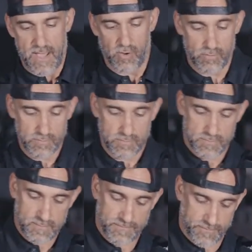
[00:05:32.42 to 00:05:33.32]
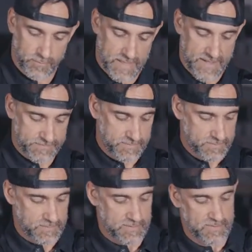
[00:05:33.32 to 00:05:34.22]
L for left,
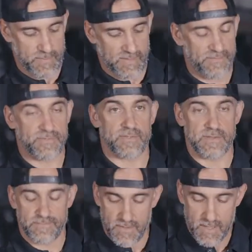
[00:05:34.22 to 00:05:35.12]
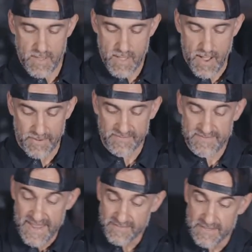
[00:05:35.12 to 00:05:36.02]
this is my left sleeve. I'm gonna
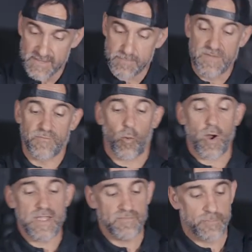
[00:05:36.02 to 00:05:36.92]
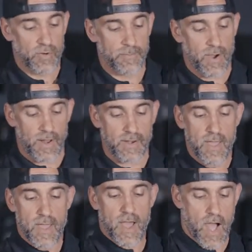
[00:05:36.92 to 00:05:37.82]
take these, before I even put them on,
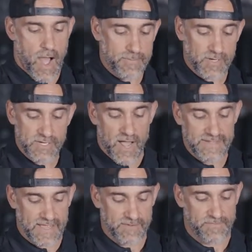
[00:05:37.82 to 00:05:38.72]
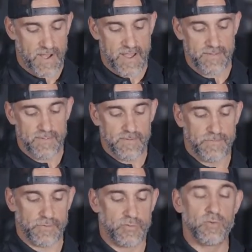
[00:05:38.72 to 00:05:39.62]
I'm gonna identify
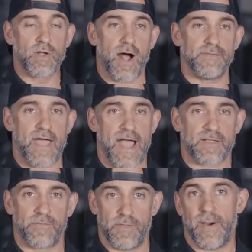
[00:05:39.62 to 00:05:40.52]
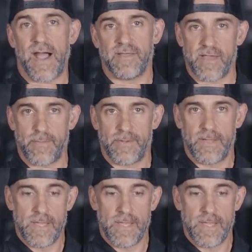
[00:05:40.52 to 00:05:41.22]
the two contacts for the bicep.